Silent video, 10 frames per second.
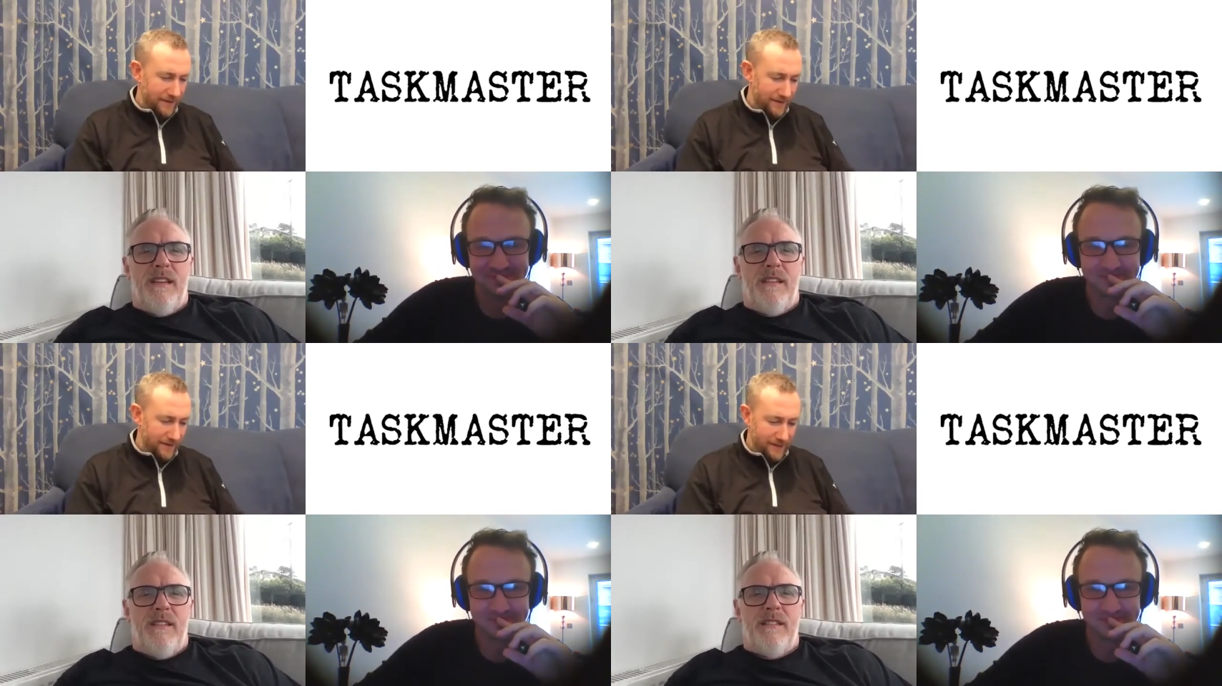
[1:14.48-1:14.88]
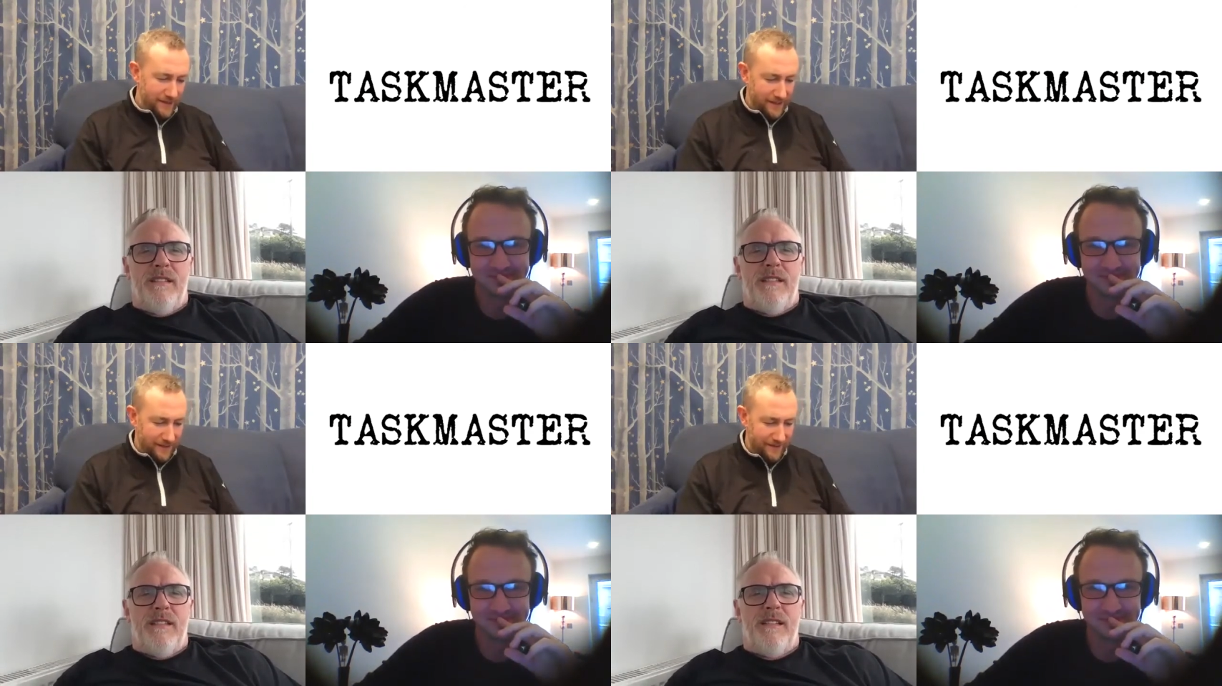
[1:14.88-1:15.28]

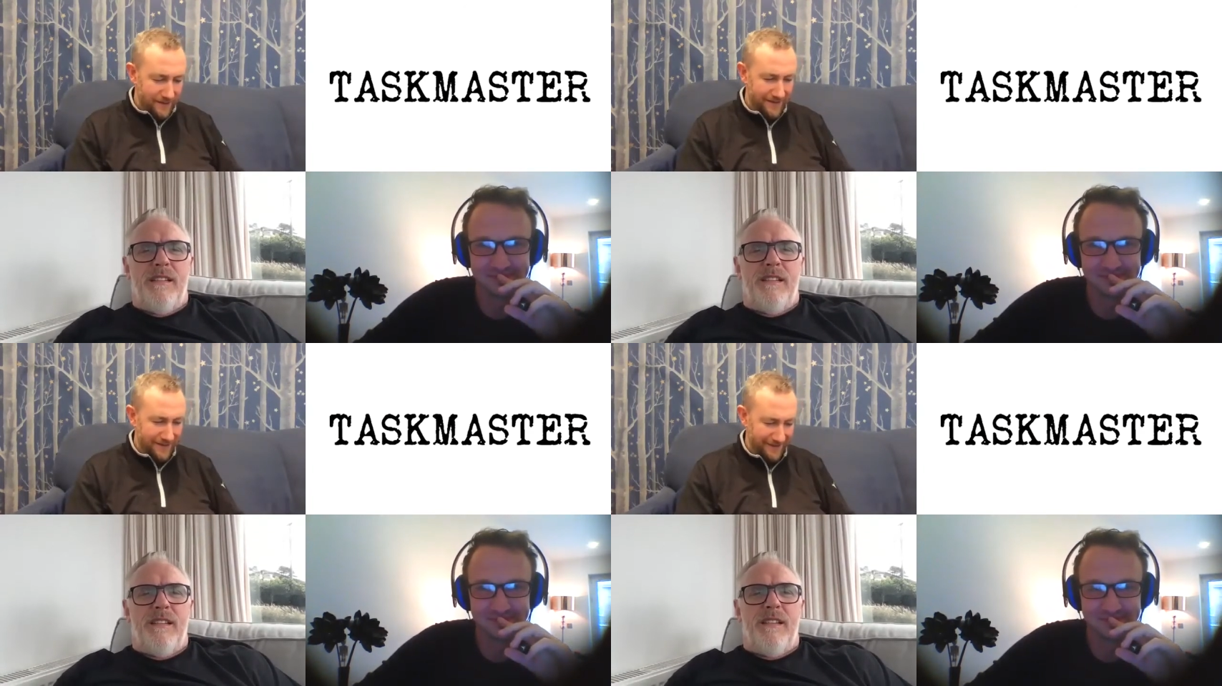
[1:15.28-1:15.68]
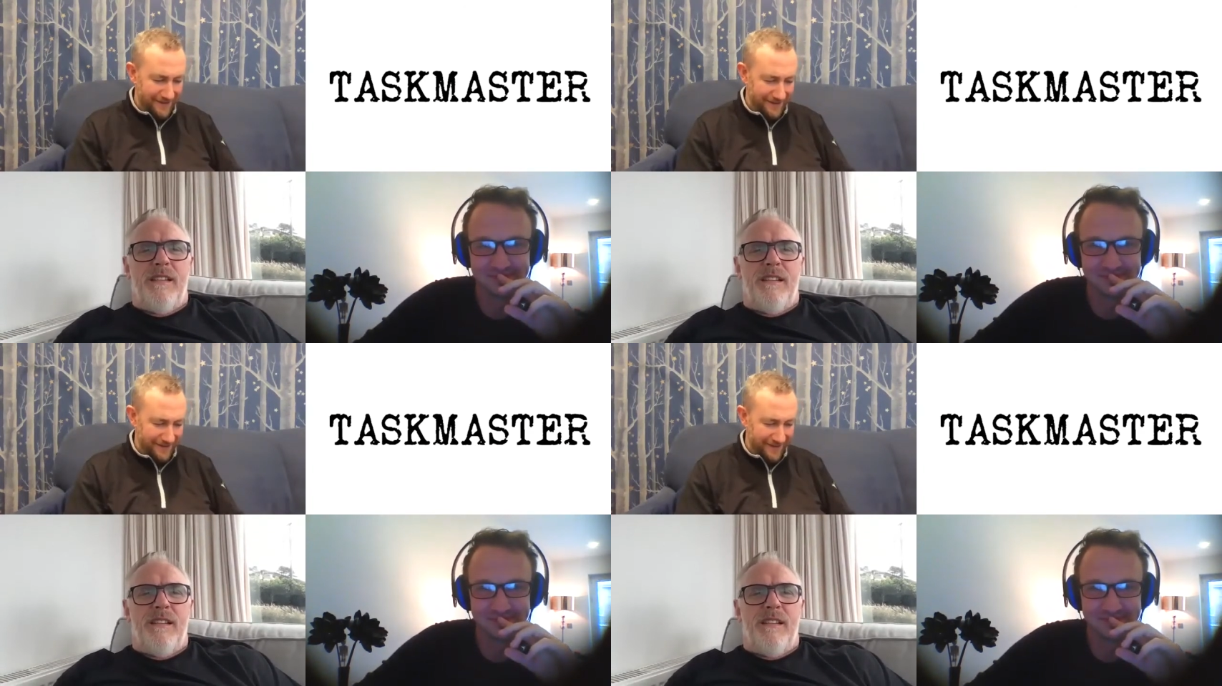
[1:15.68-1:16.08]

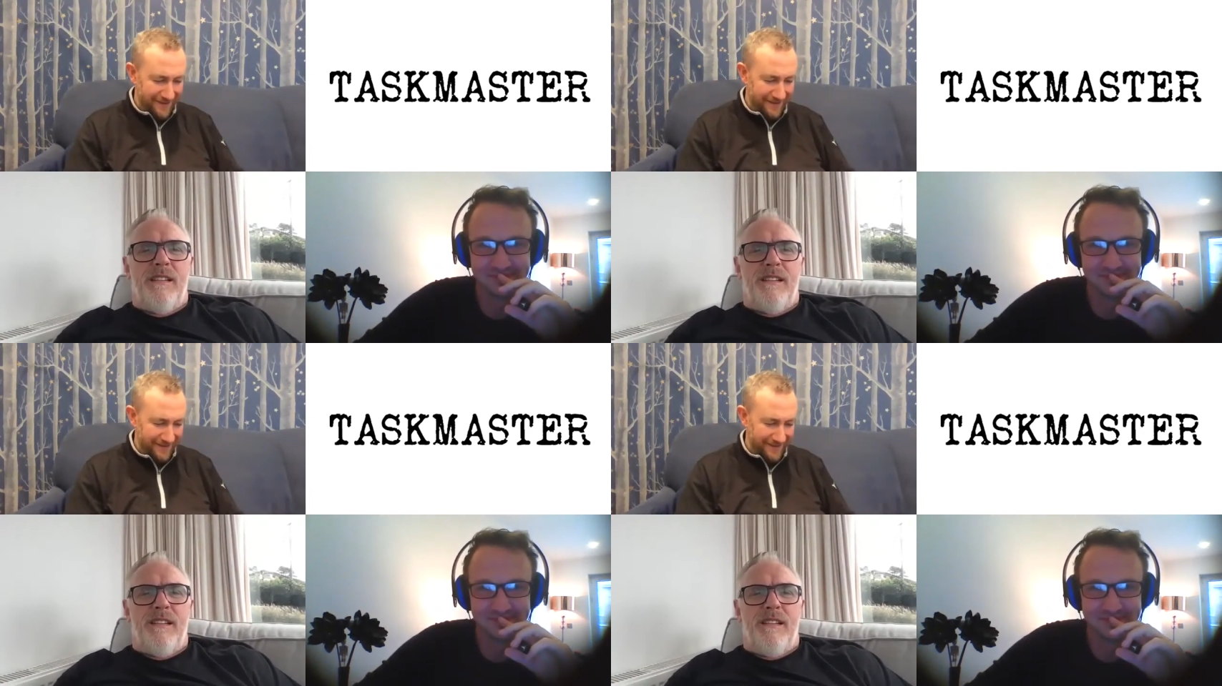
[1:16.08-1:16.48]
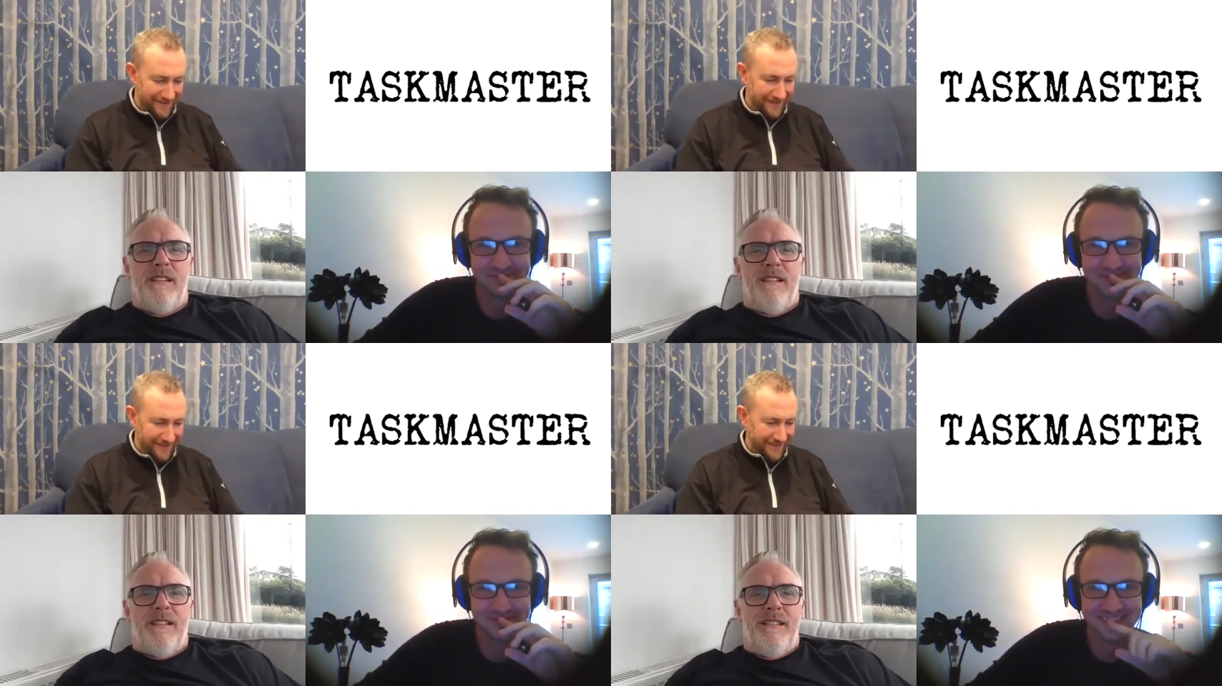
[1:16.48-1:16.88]

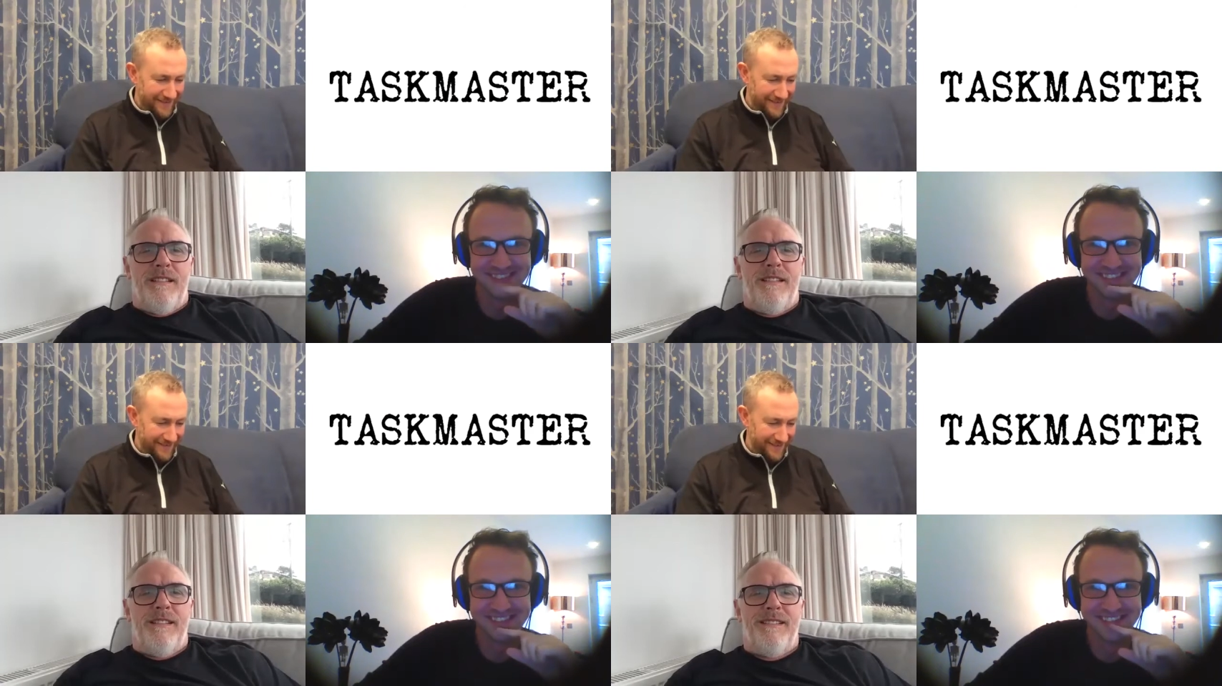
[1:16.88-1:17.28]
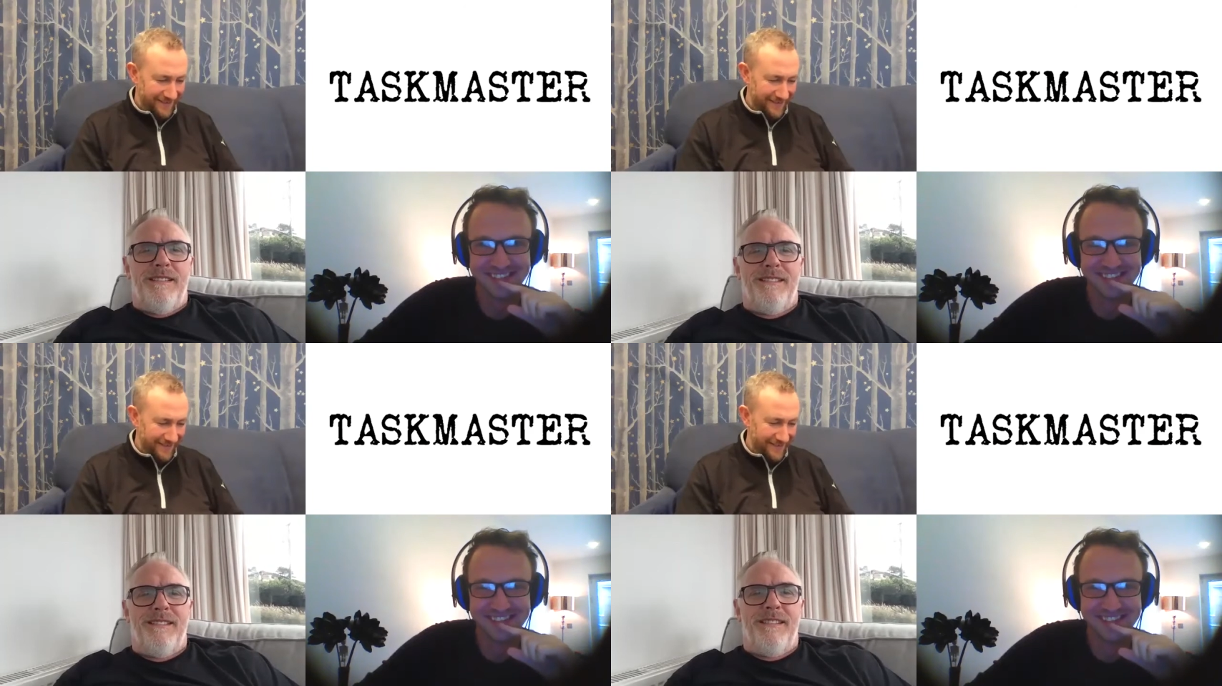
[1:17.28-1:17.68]

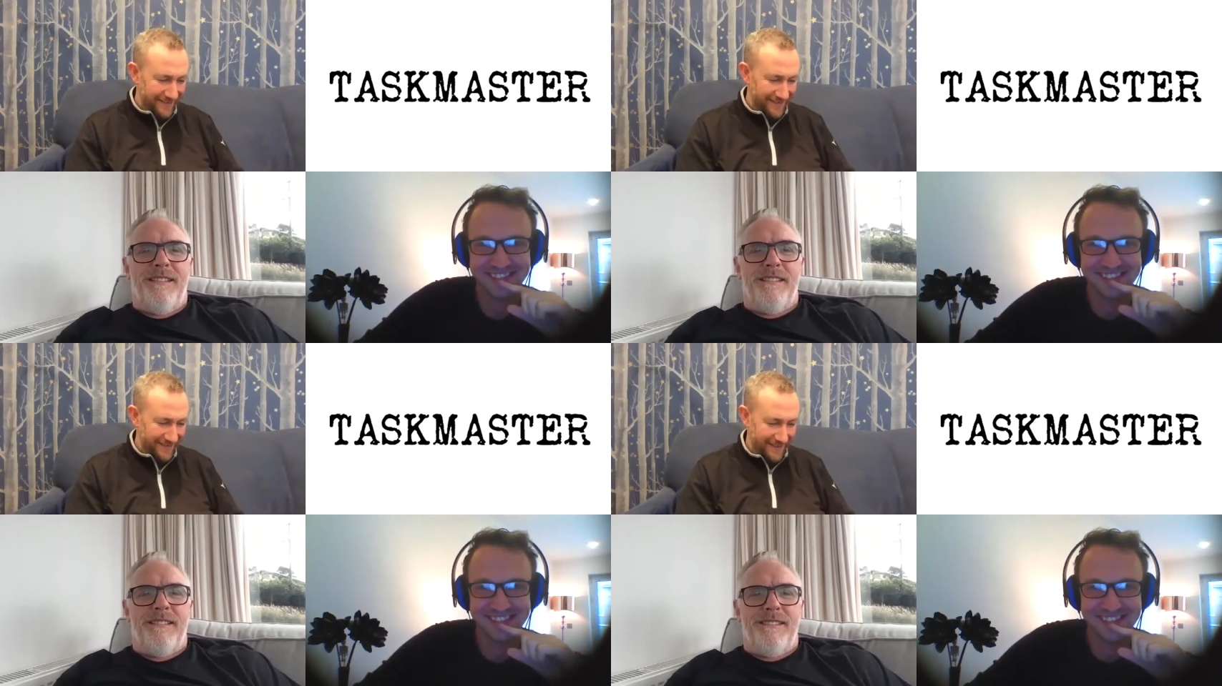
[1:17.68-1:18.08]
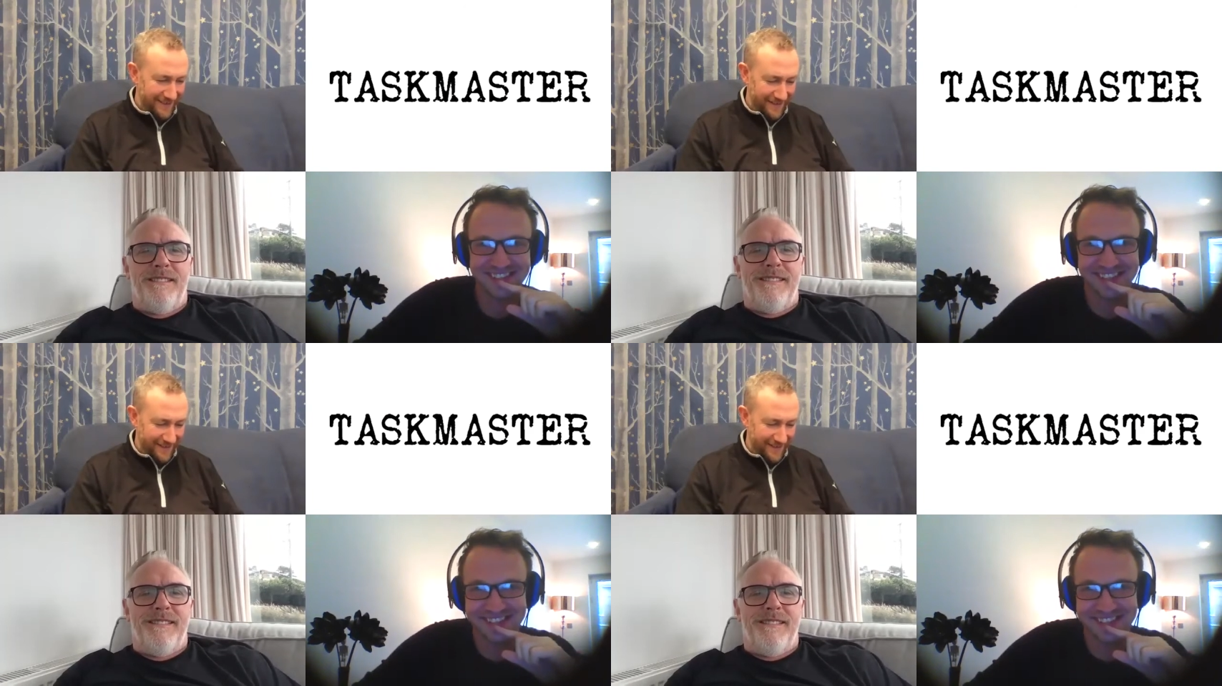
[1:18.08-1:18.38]
Nothing is said.